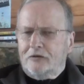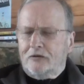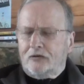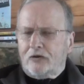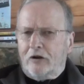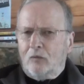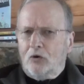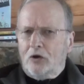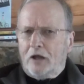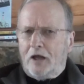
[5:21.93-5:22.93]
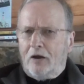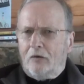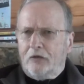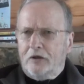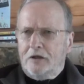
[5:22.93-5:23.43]
to try and work
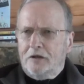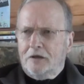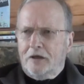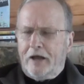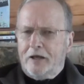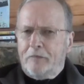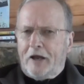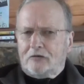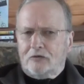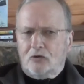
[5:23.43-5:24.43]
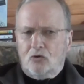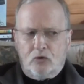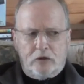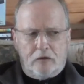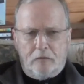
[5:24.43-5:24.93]
out the apex of the corner,